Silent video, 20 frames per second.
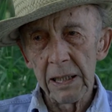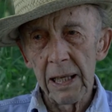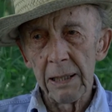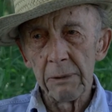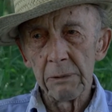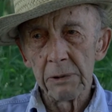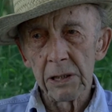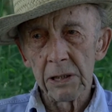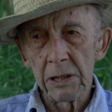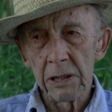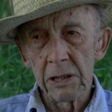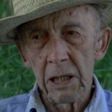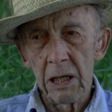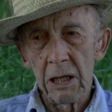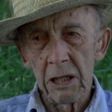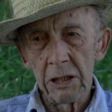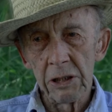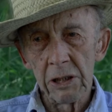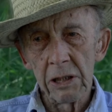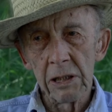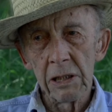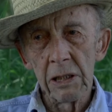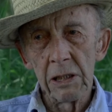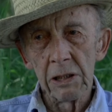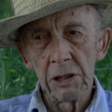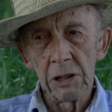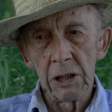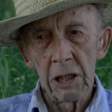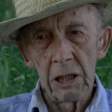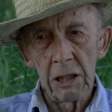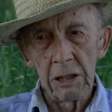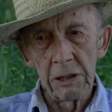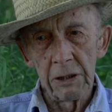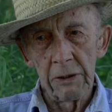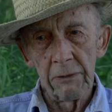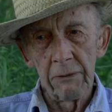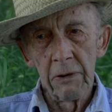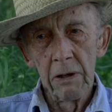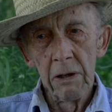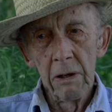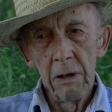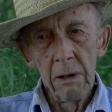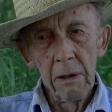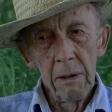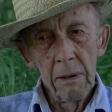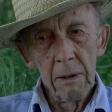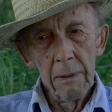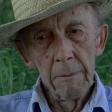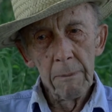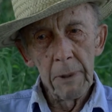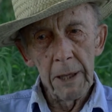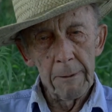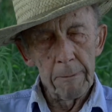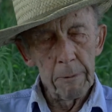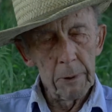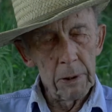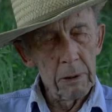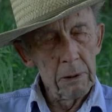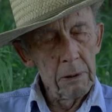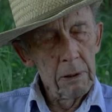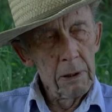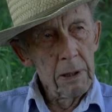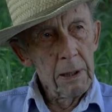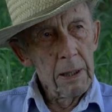I was a sergeant in charge of people,